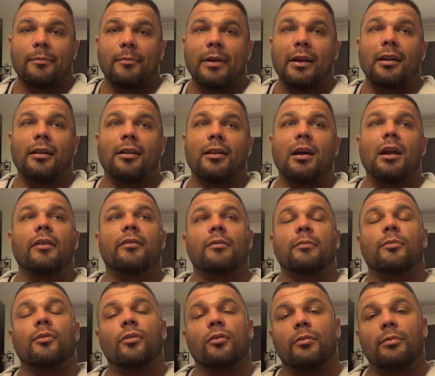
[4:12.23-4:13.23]
Made a lot of
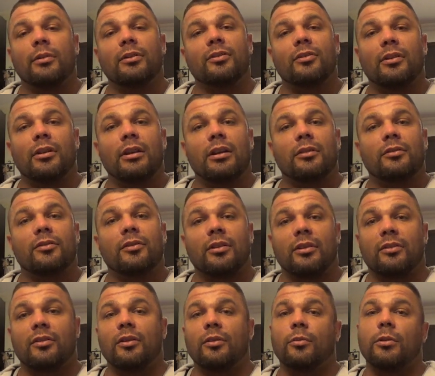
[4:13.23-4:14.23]
improvements
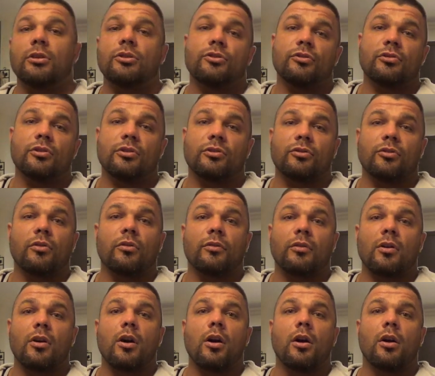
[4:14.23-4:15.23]
since he won juniors
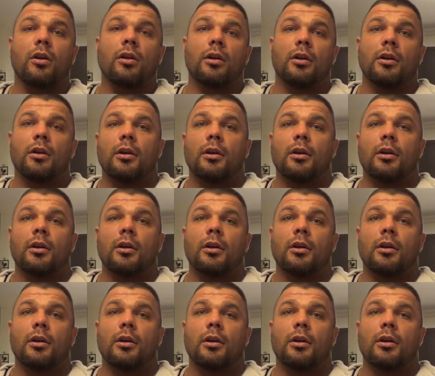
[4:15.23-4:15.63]
overall.